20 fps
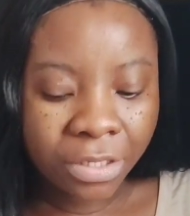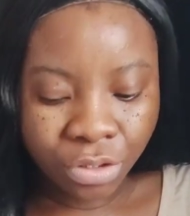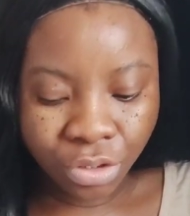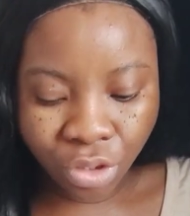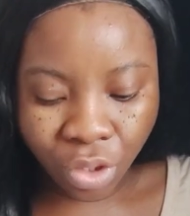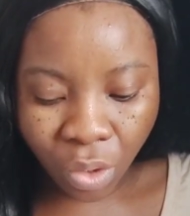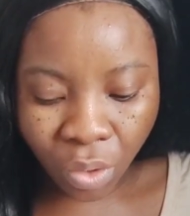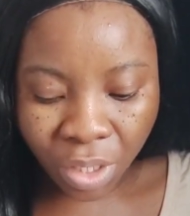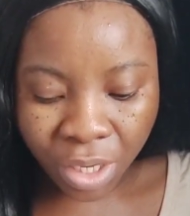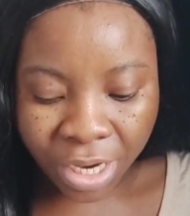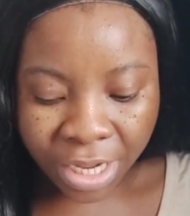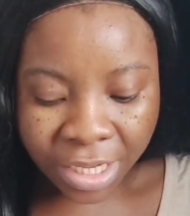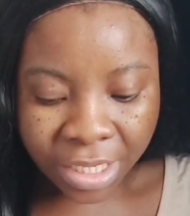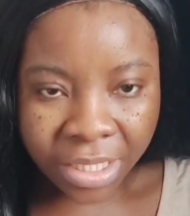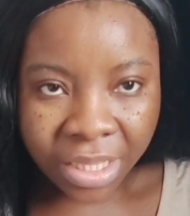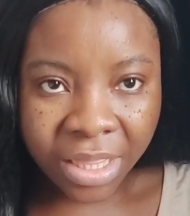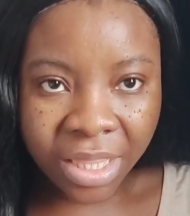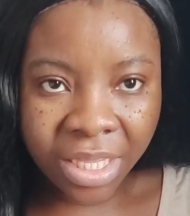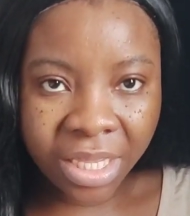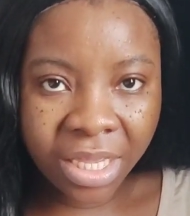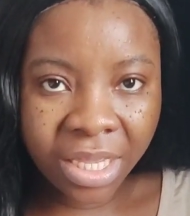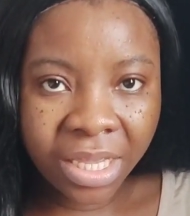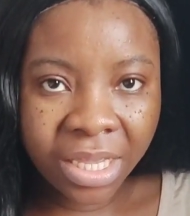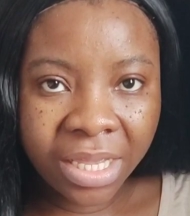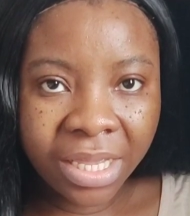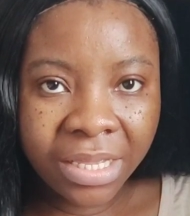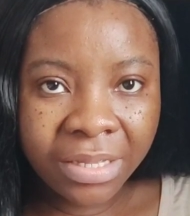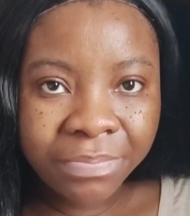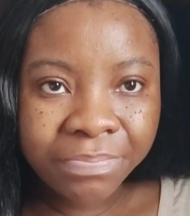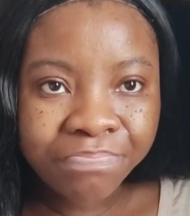So
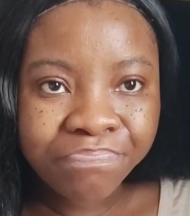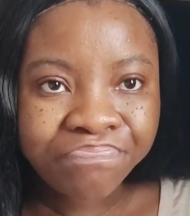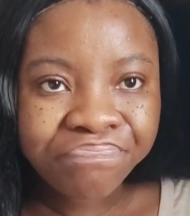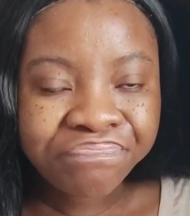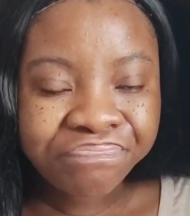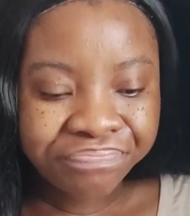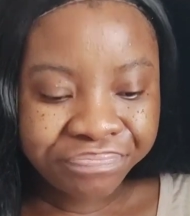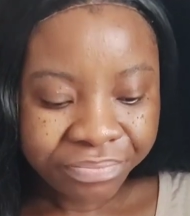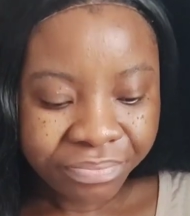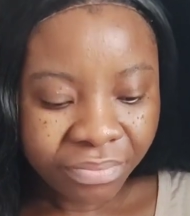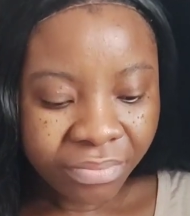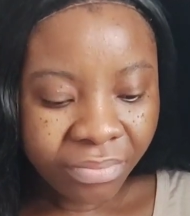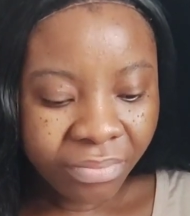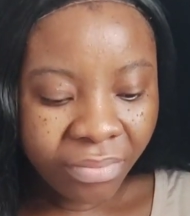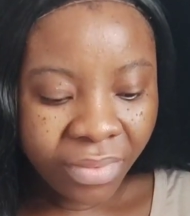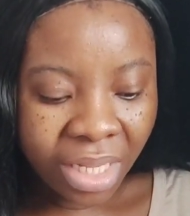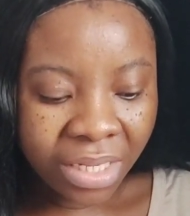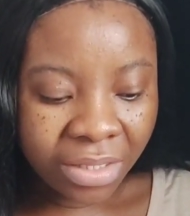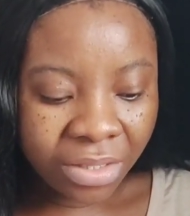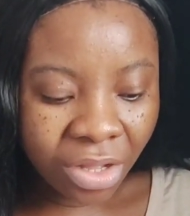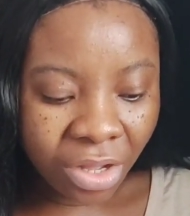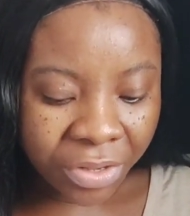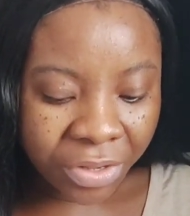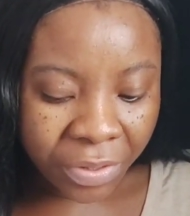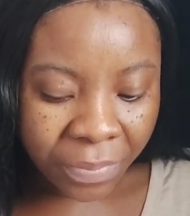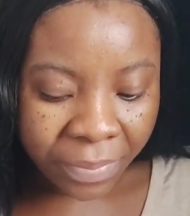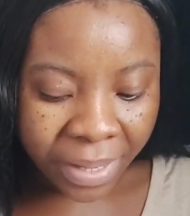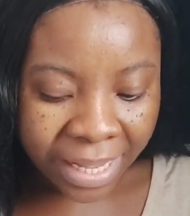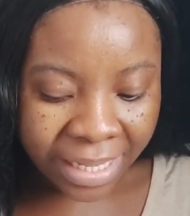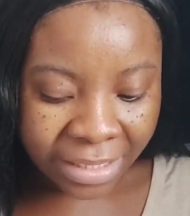the
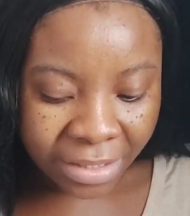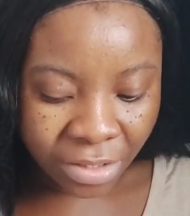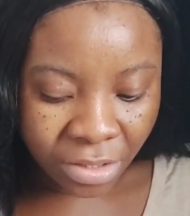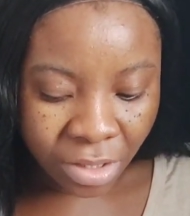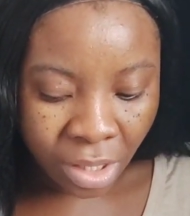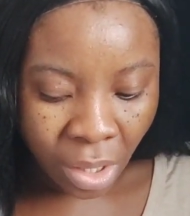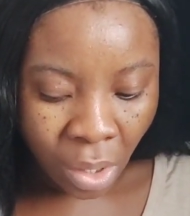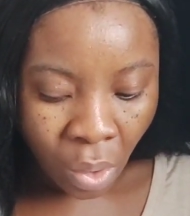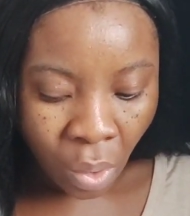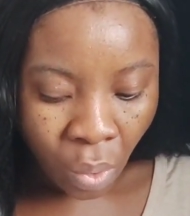documents